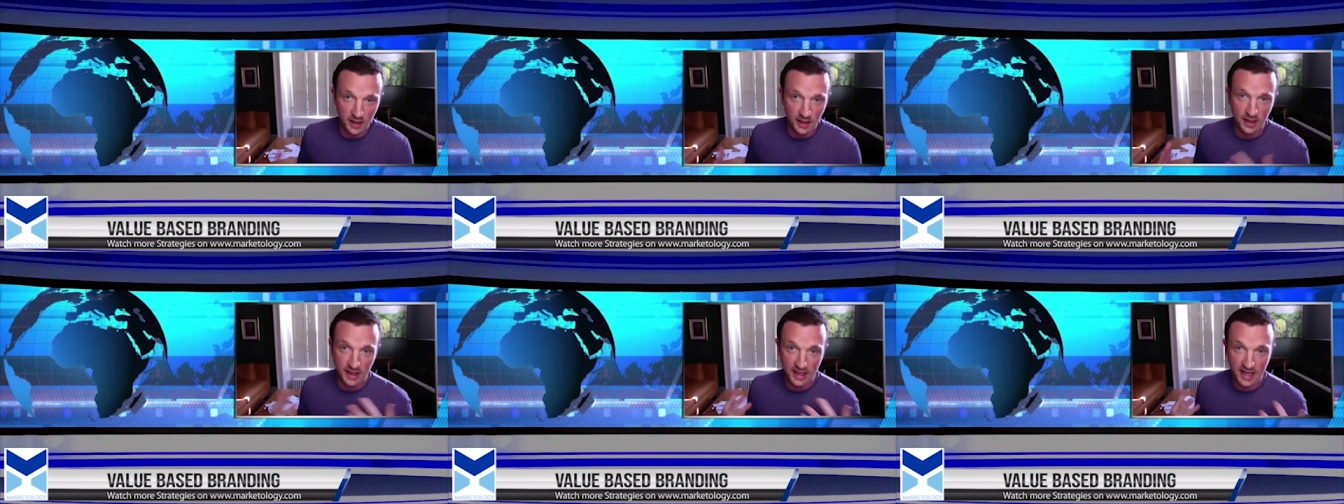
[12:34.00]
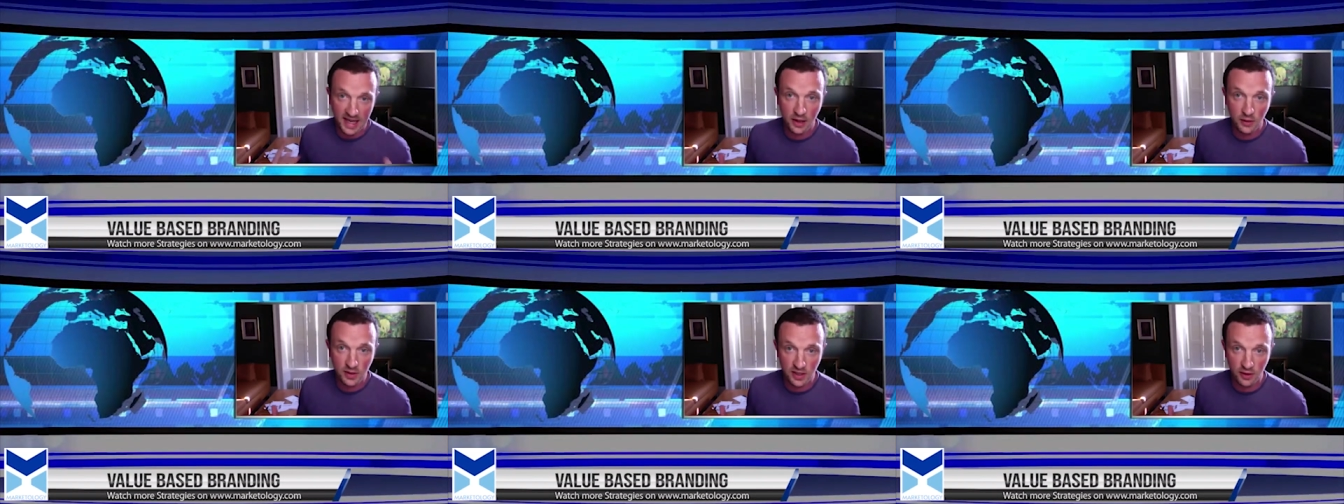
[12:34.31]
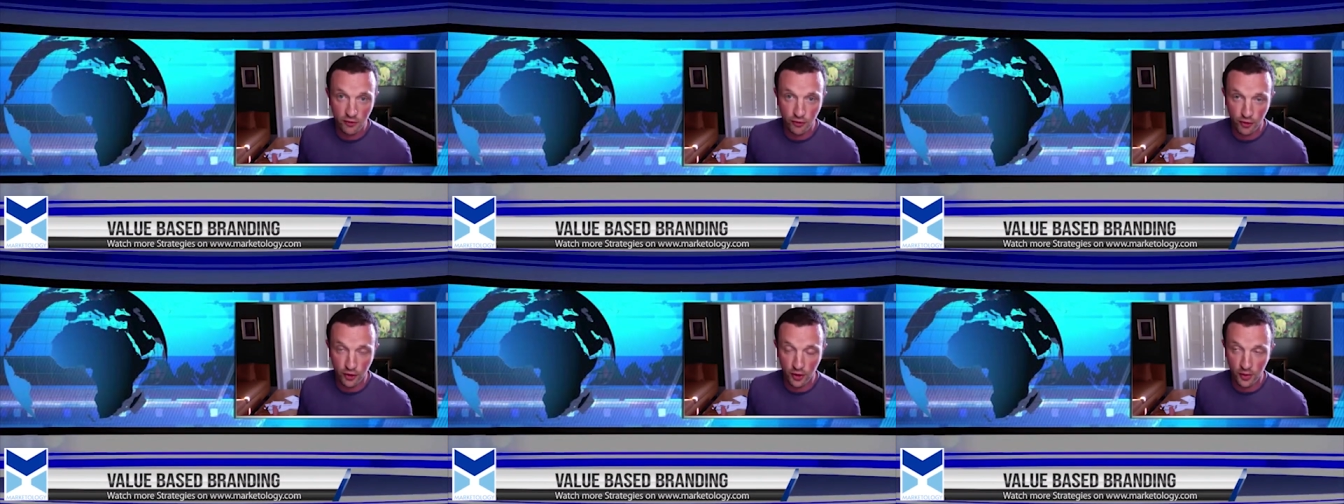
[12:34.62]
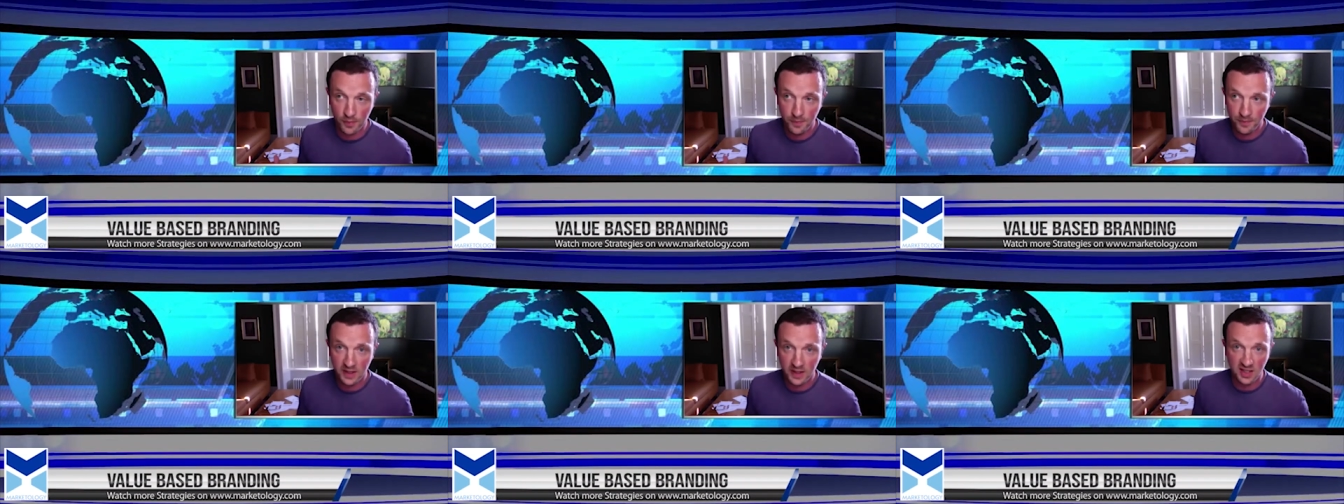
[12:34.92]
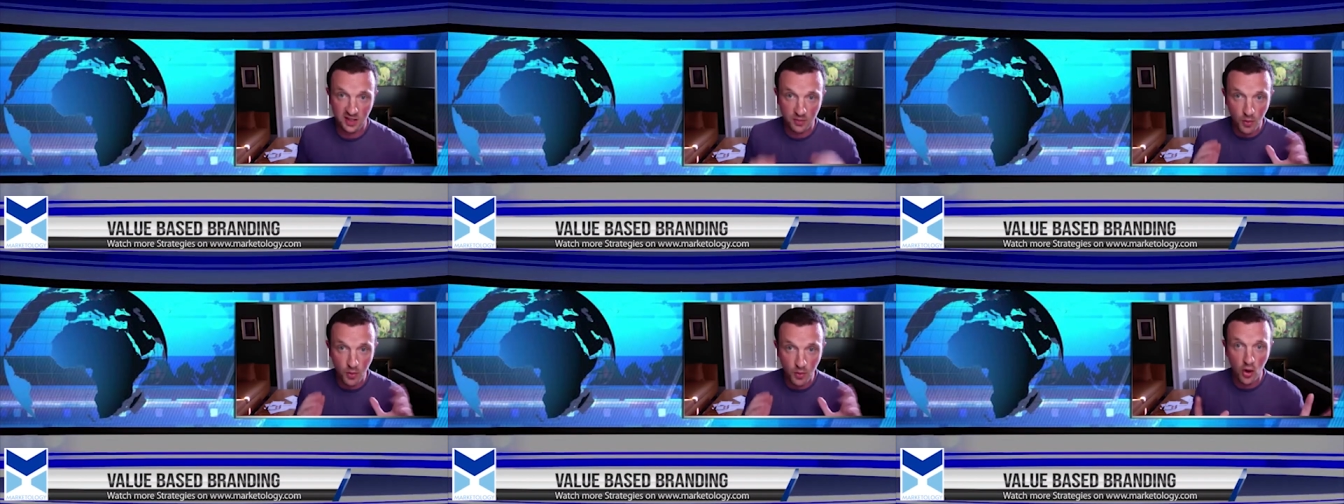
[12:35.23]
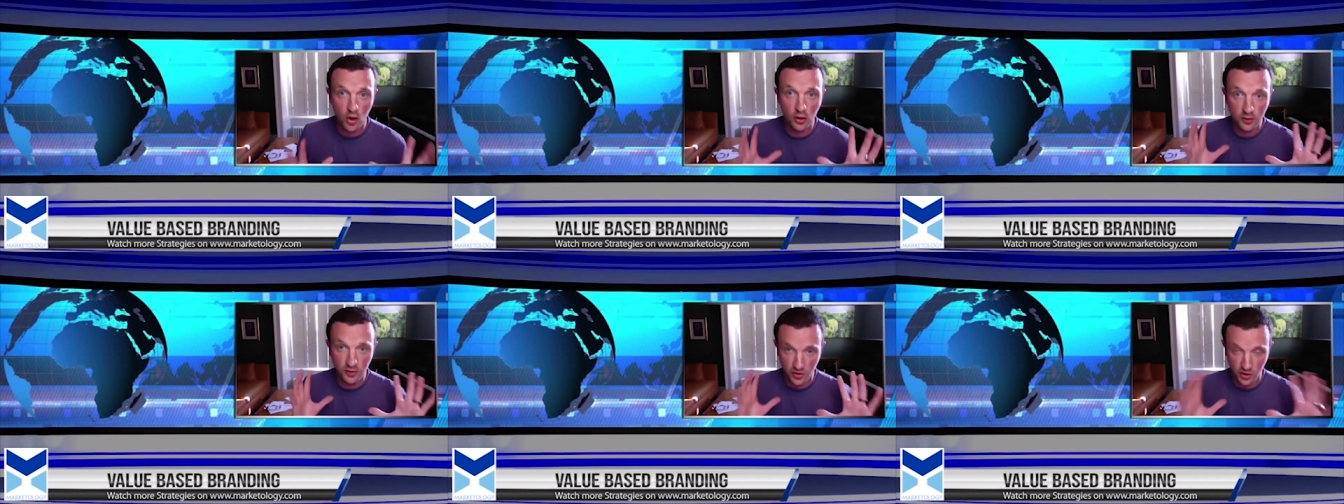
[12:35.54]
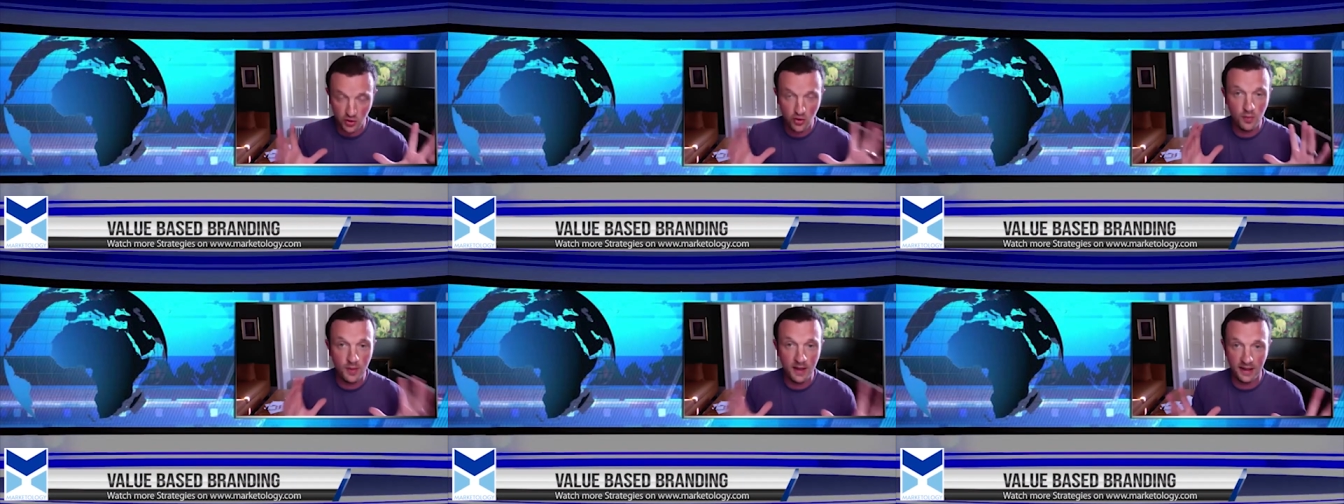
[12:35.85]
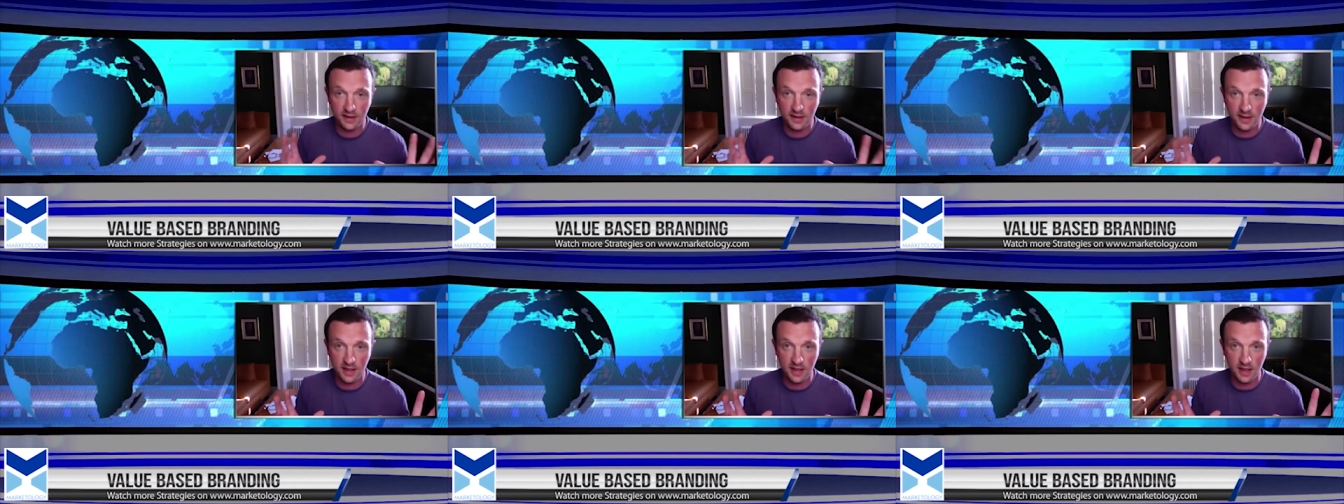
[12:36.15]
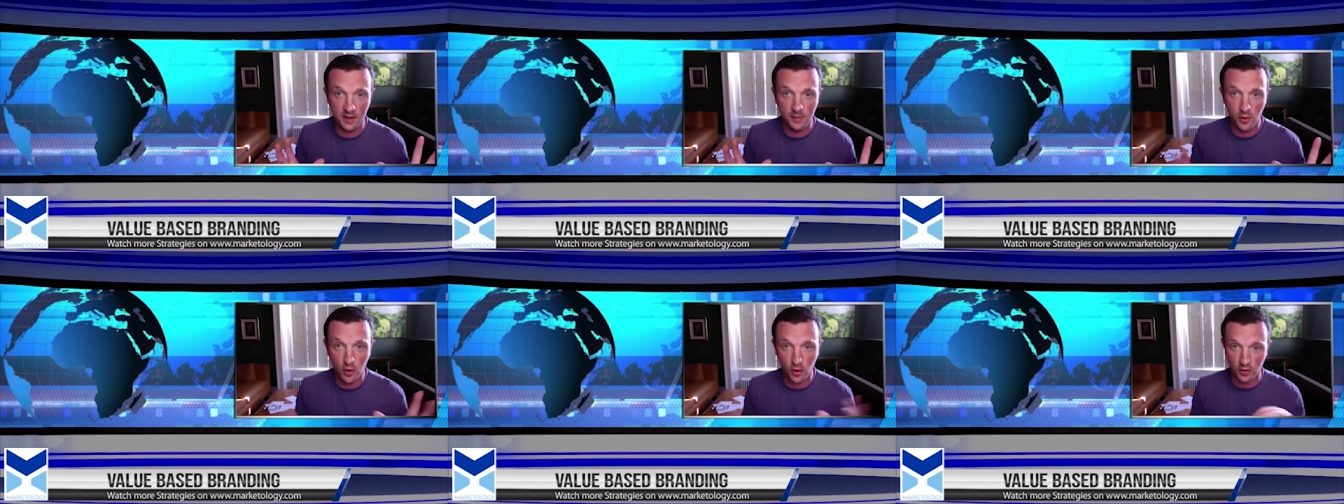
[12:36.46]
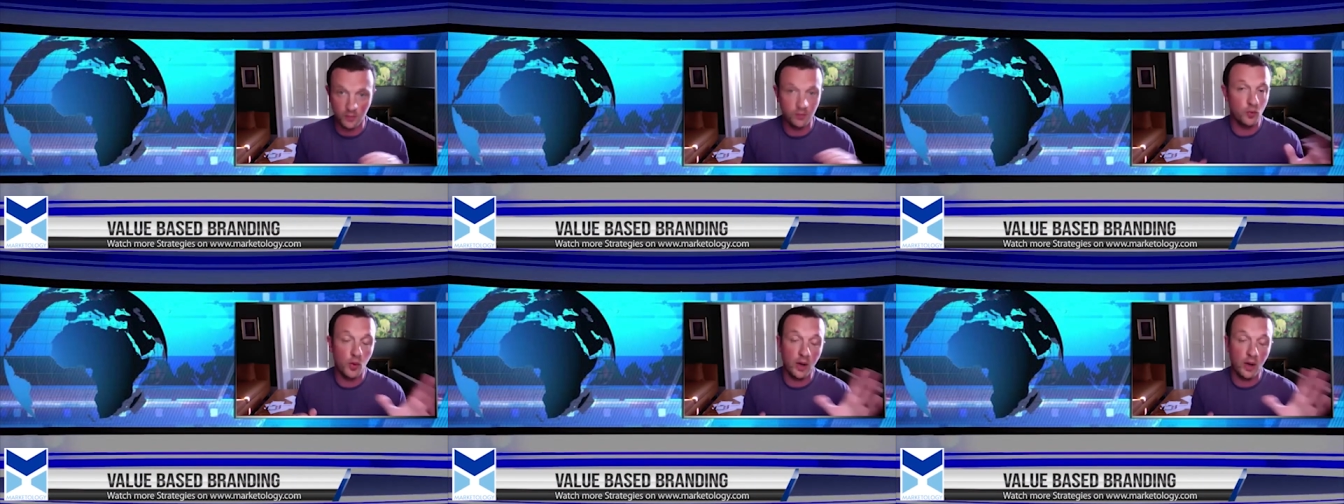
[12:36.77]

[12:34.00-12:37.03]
accounting firm, a small two-man team, or